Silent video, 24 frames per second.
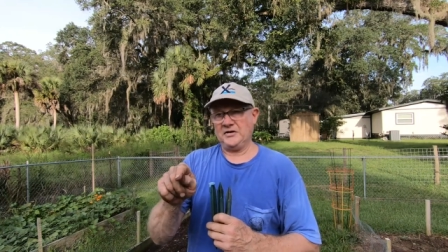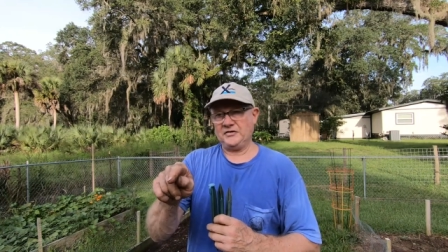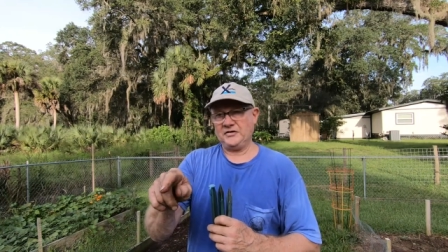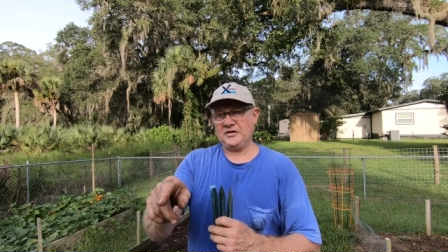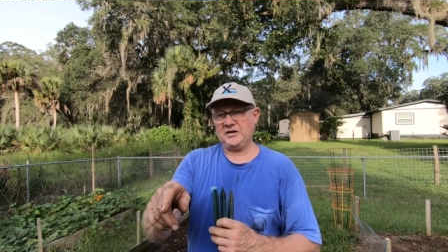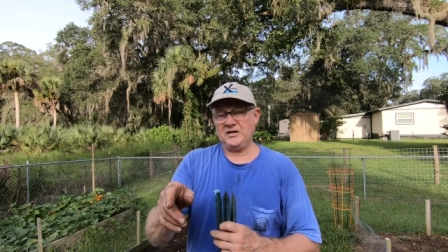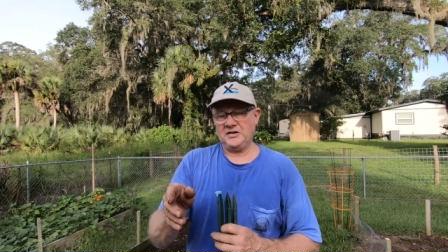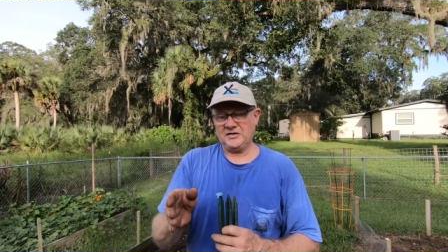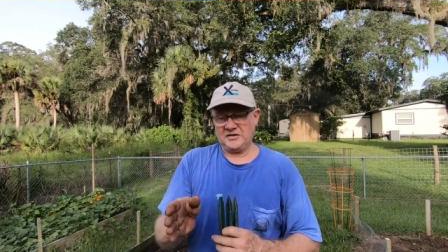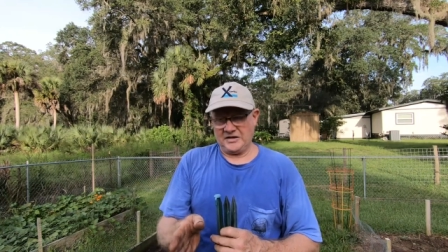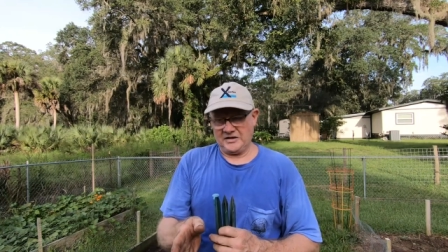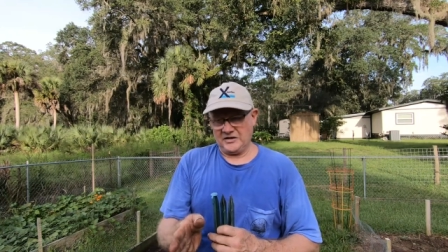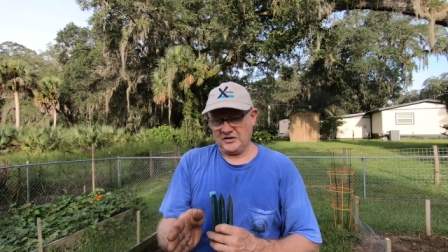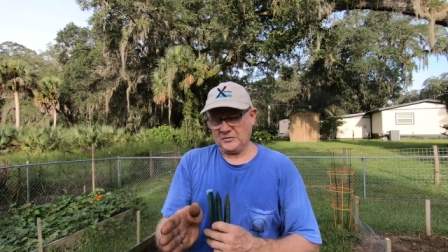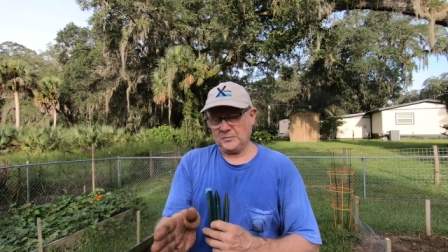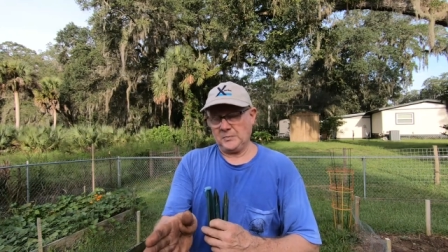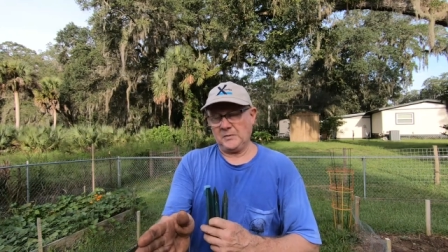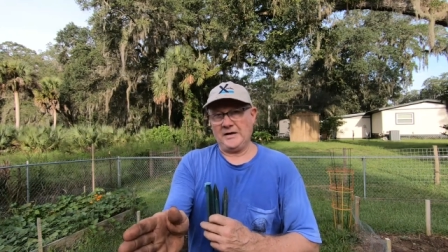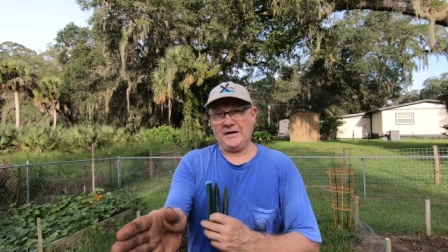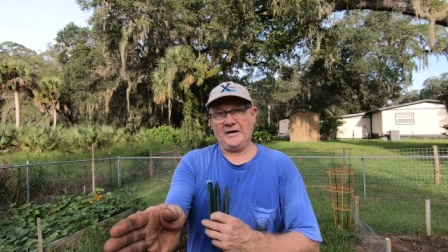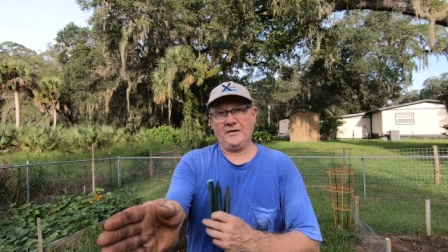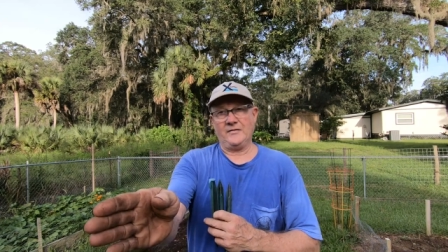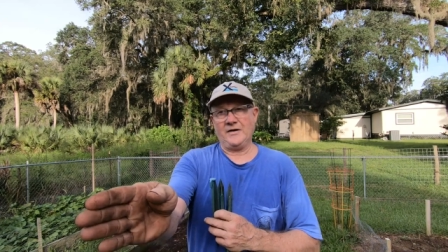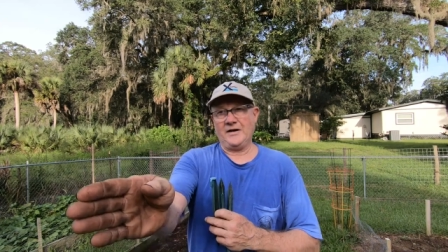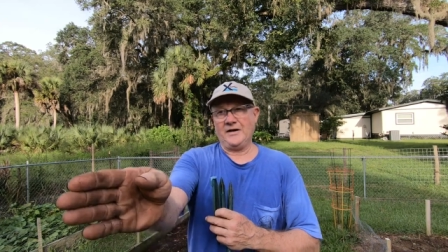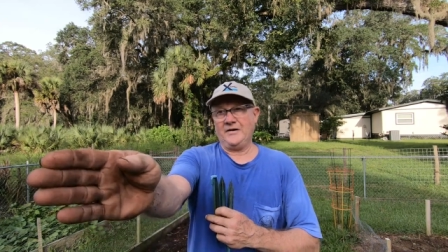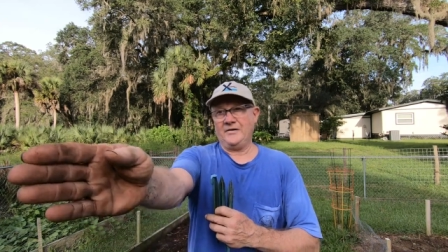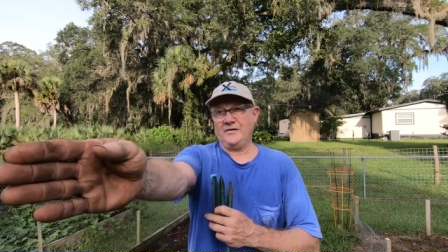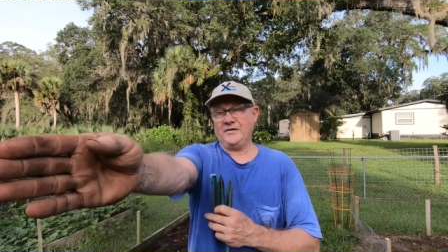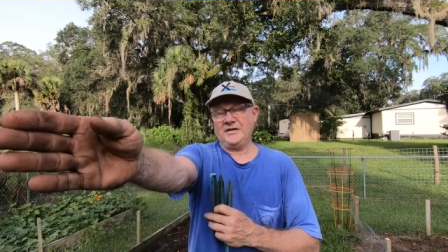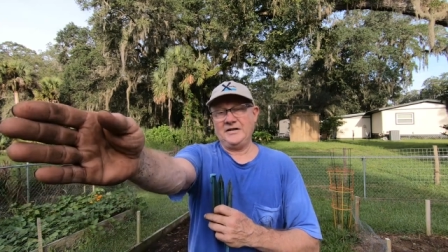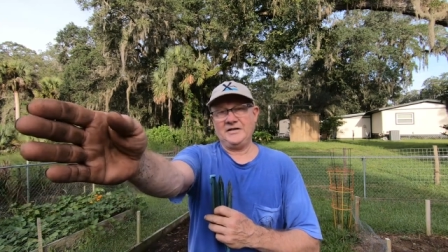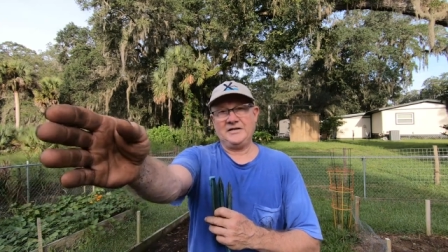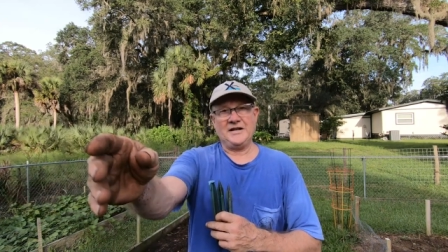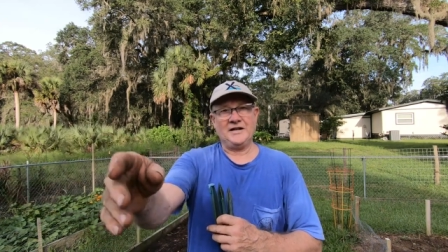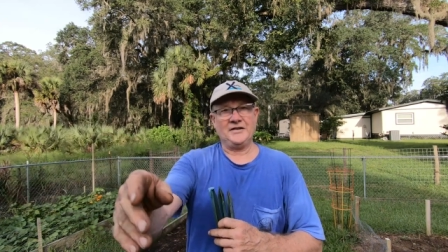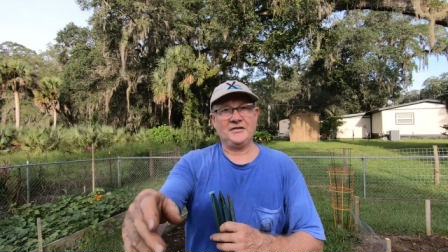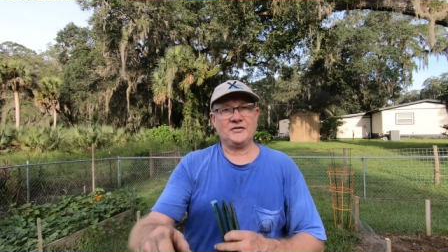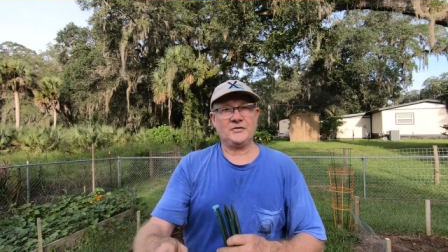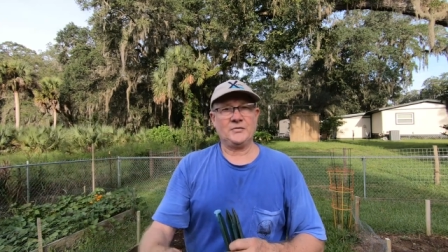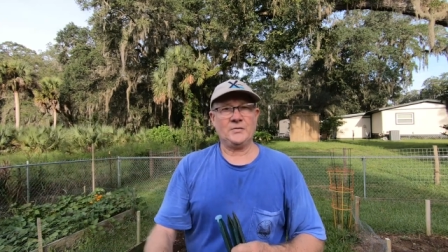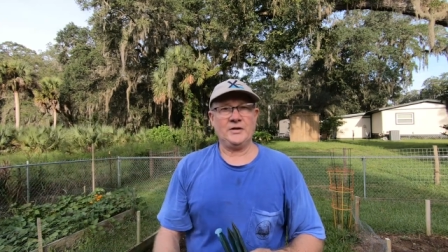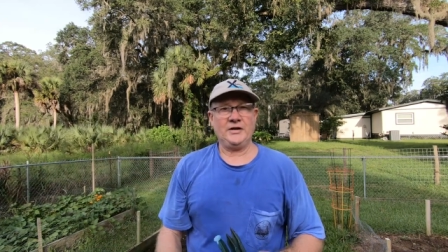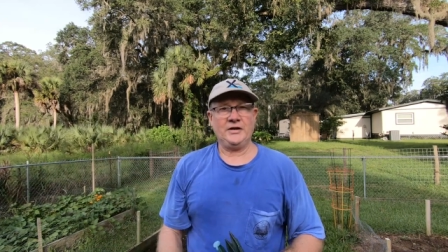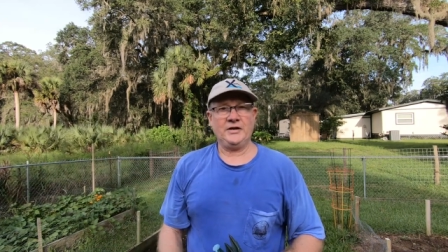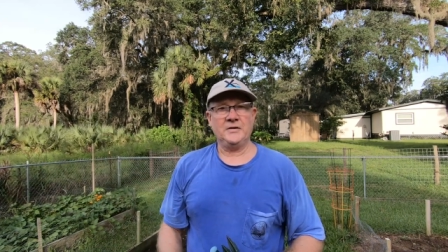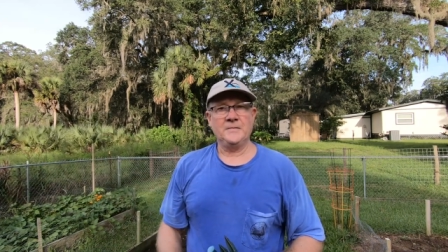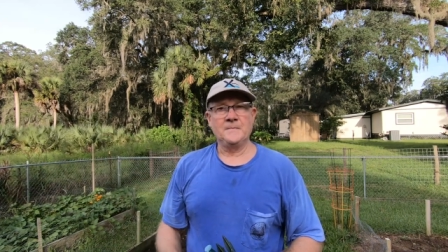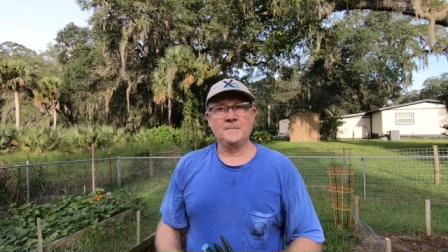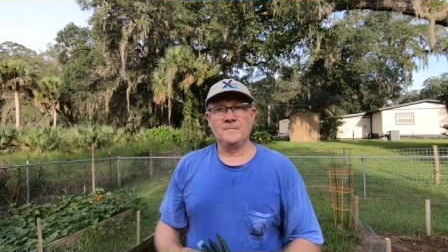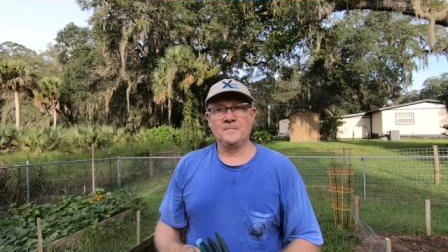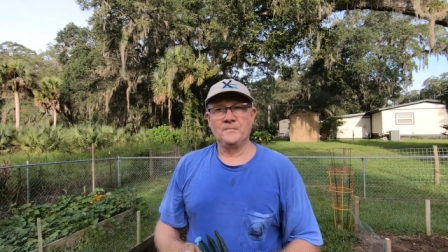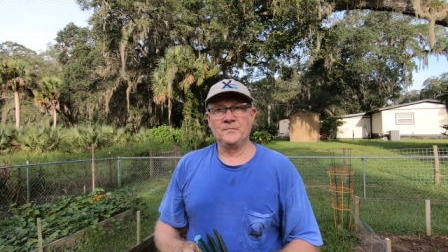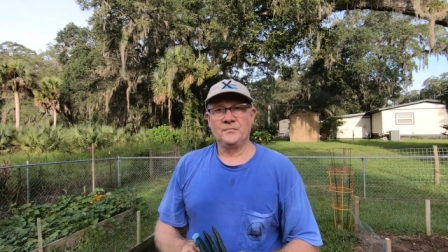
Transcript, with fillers: seeds, I just plant right underneath that string.